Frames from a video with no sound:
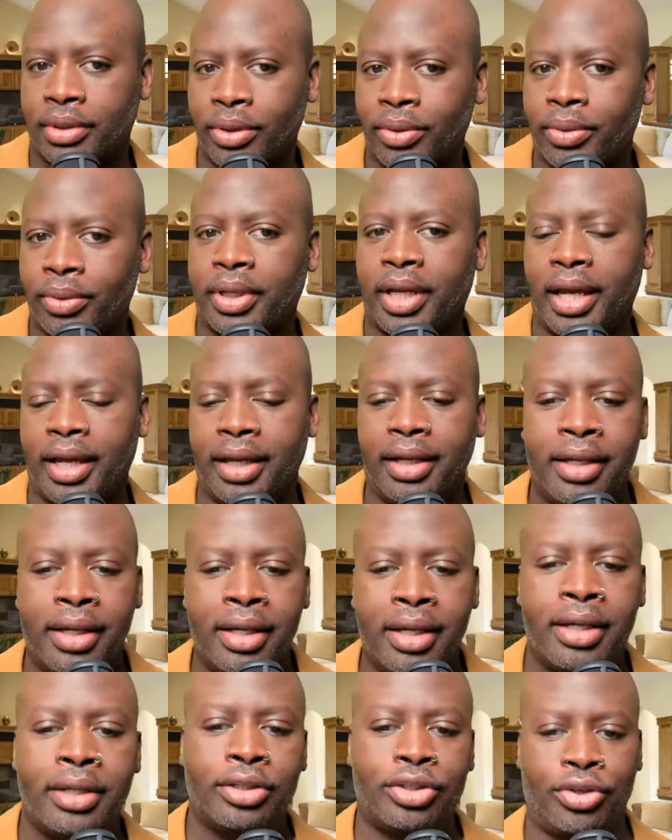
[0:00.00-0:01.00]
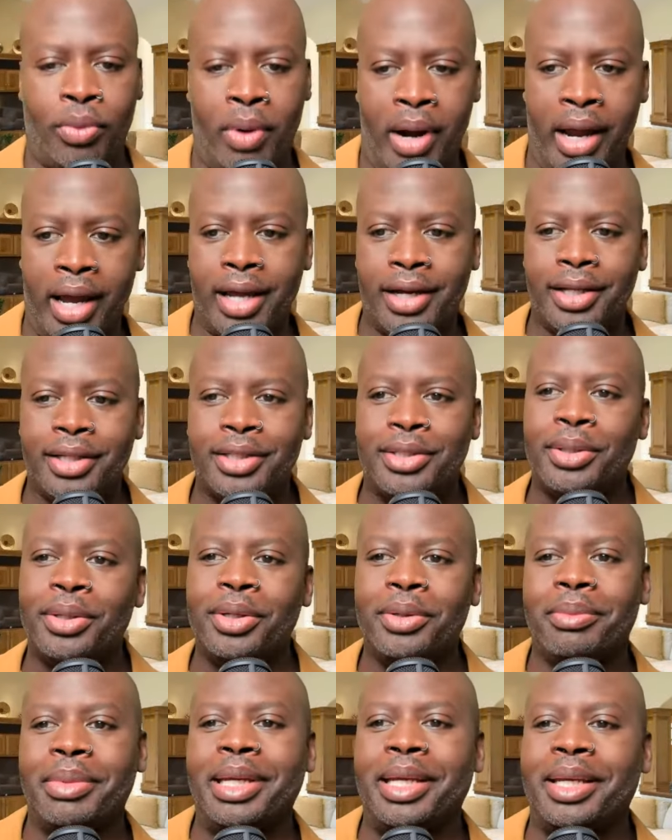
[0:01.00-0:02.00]
Okay? Trying to
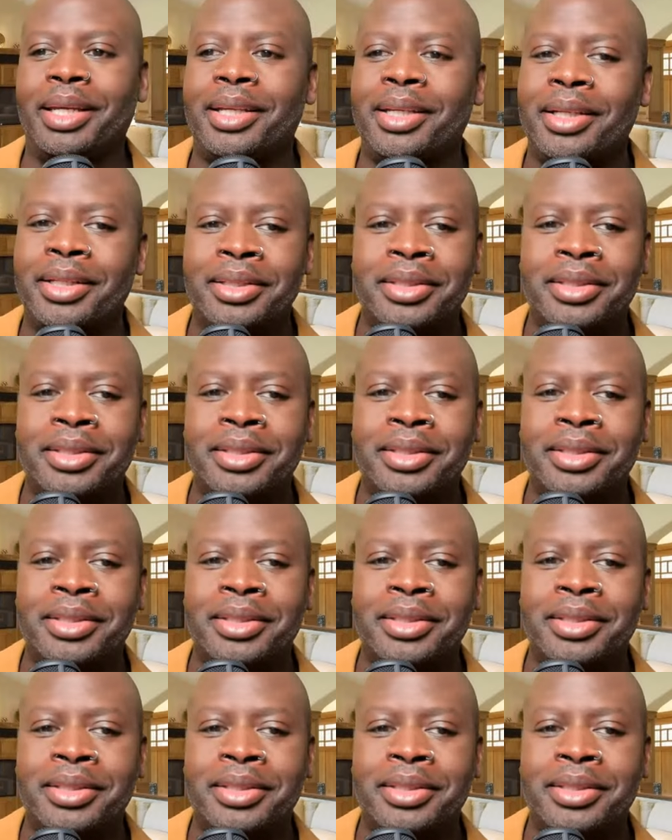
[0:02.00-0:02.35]
do me.